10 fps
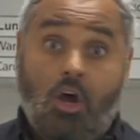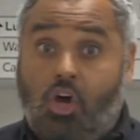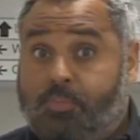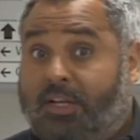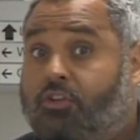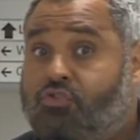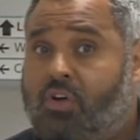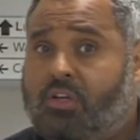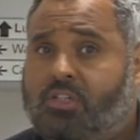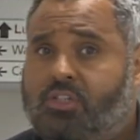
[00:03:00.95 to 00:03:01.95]
Hospital
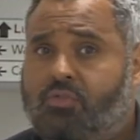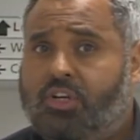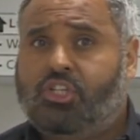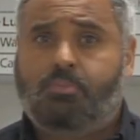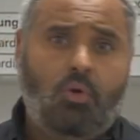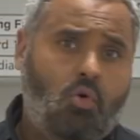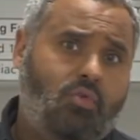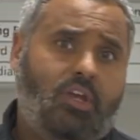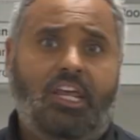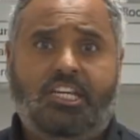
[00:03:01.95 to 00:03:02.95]
trusts are
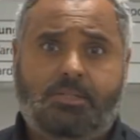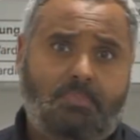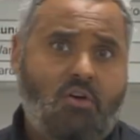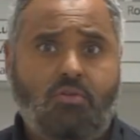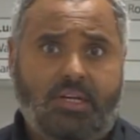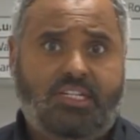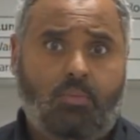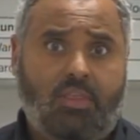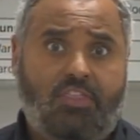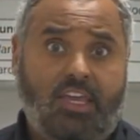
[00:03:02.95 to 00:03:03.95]
exploring and experimenting
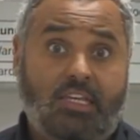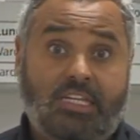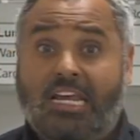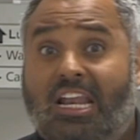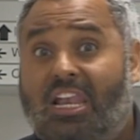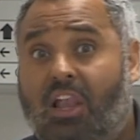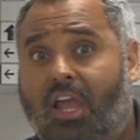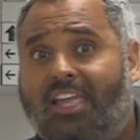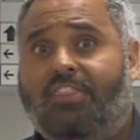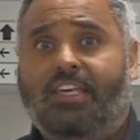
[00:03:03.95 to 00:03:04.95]
with things
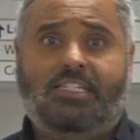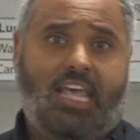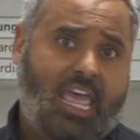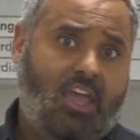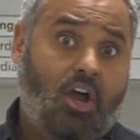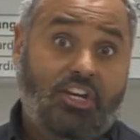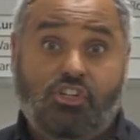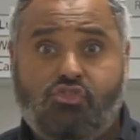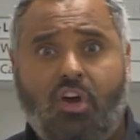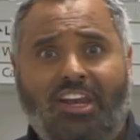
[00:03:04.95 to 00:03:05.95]
like this AI to
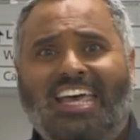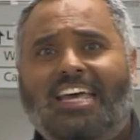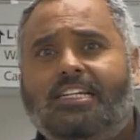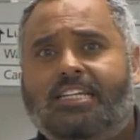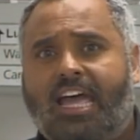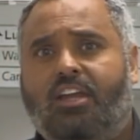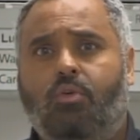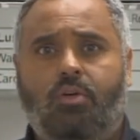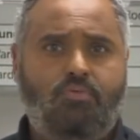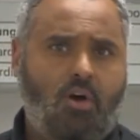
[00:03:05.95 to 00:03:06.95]
try and tackle
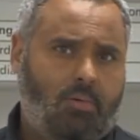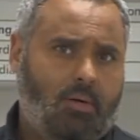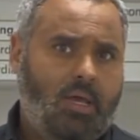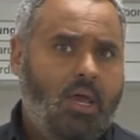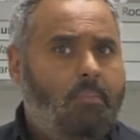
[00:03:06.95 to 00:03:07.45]
the problem,